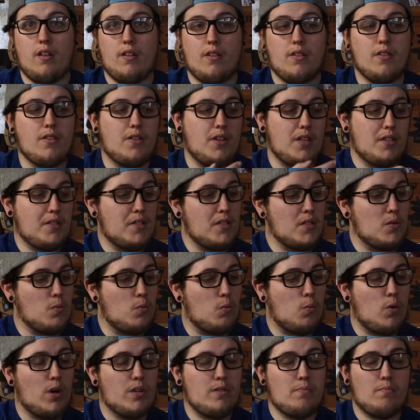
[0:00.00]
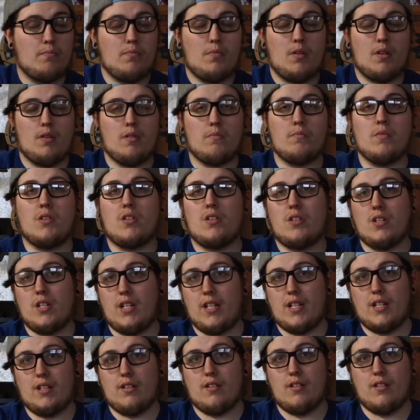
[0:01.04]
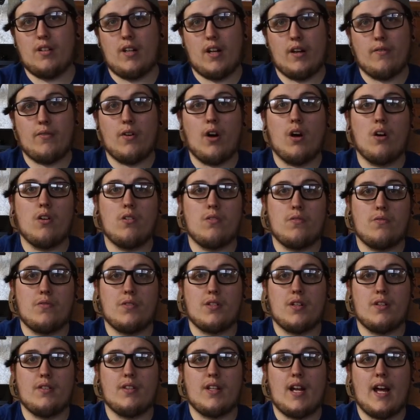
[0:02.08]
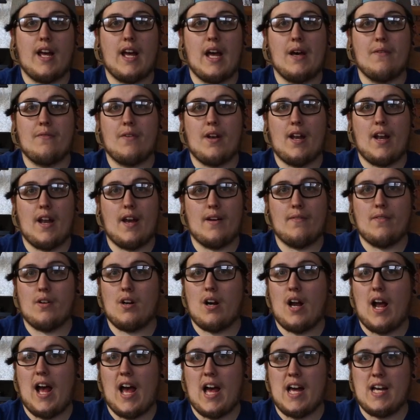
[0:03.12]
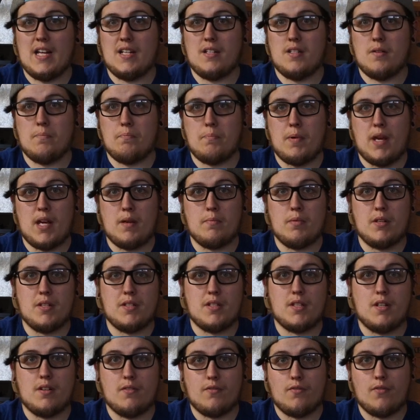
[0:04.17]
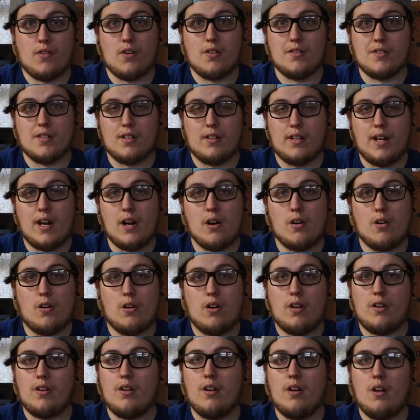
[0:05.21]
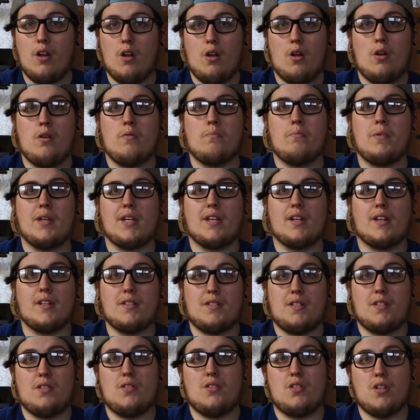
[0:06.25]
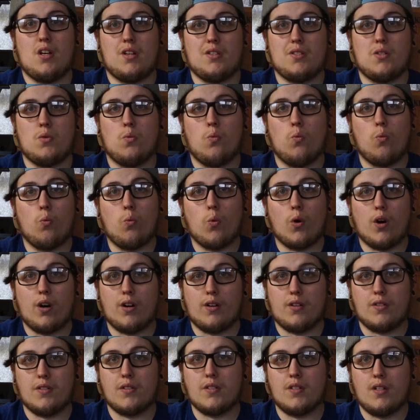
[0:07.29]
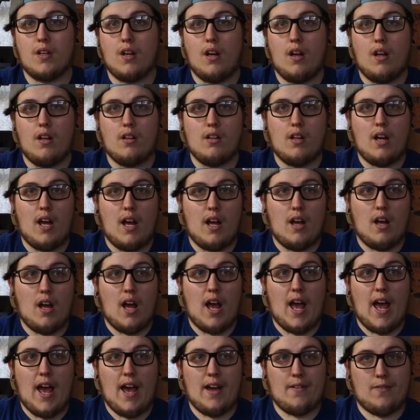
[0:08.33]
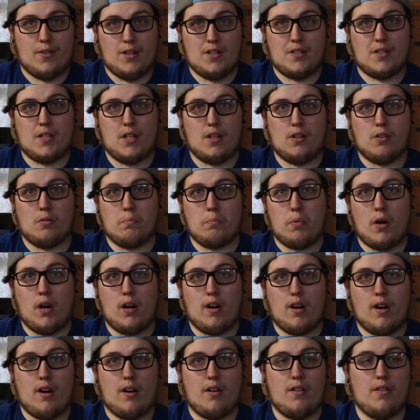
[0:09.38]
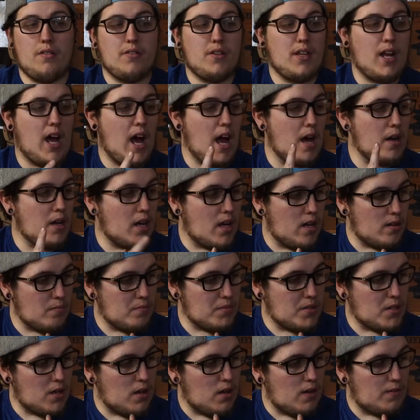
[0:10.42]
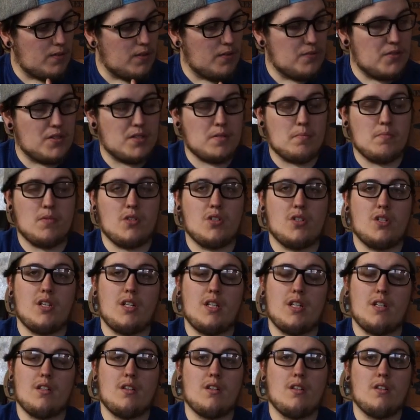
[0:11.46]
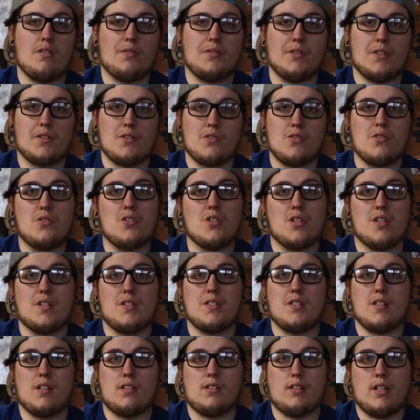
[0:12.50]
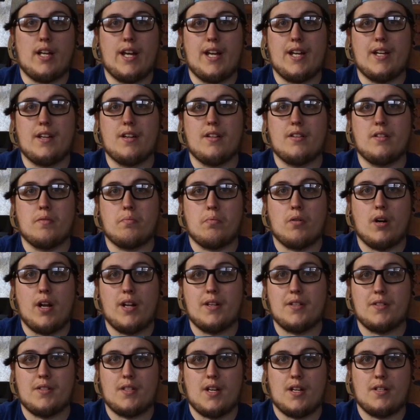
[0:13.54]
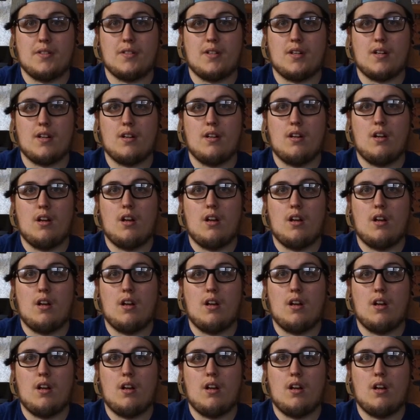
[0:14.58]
This is one machine that I've owned that I have never had to babysit a first layer on because it just works. Every single part that comes off of this machine looks just like the predecessor.